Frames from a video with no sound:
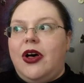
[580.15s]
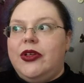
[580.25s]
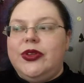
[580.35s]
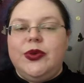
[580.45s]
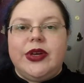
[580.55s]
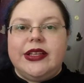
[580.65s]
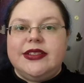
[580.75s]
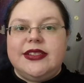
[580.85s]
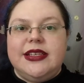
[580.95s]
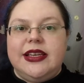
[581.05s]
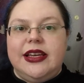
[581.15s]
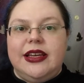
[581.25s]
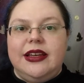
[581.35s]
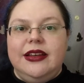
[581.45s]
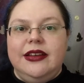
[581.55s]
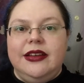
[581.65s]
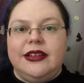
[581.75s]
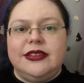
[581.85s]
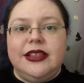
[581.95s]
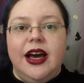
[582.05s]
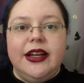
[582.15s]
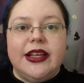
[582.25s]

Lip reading: all you can see is the